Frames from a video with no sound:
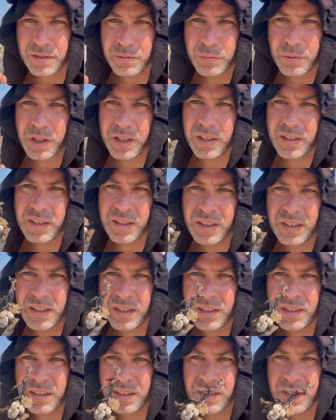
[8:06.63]
what
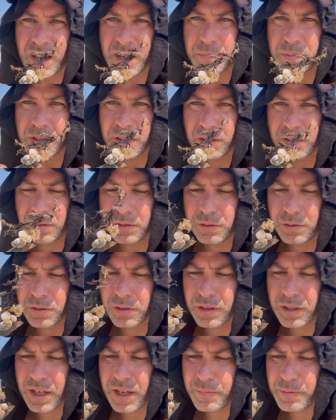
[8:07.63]
type of glue or
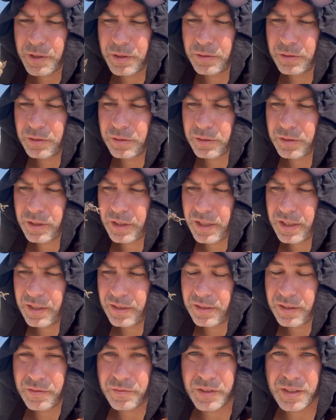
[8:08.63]
chemical or
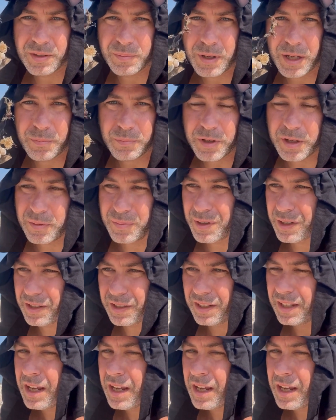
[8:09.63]
adhesive this might be, but